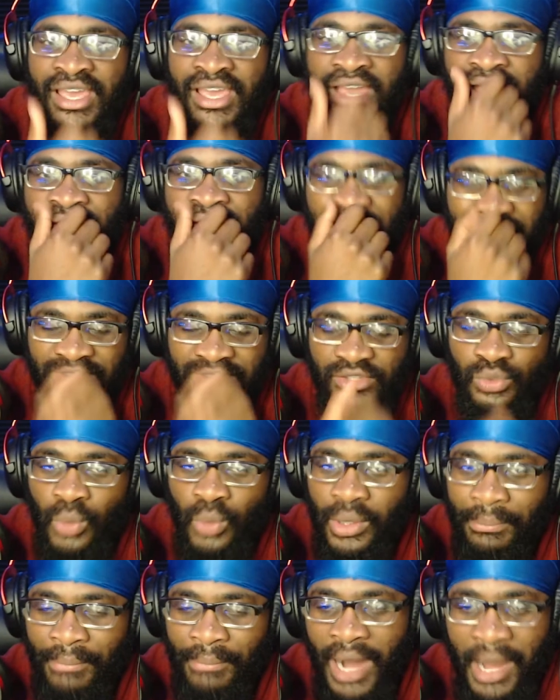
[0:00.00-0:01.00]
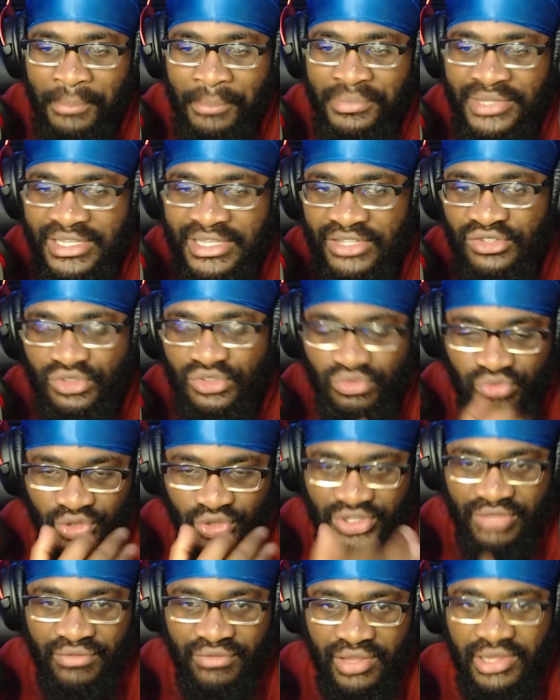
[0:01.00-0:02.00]
this is what mob needs for
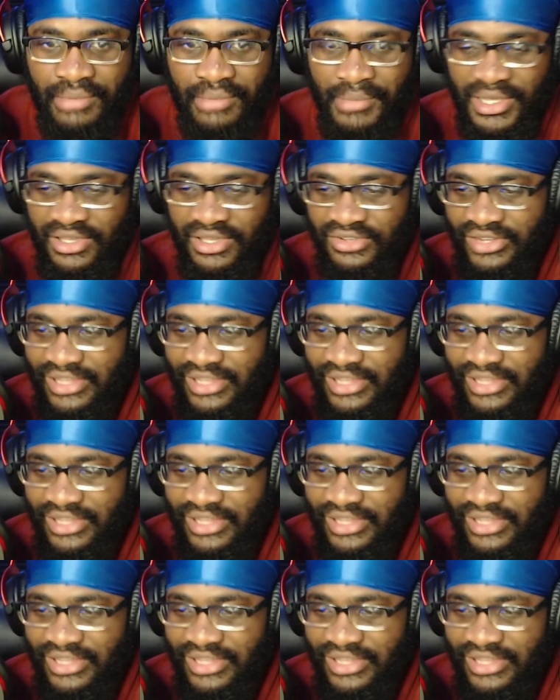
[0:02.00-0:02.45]
development because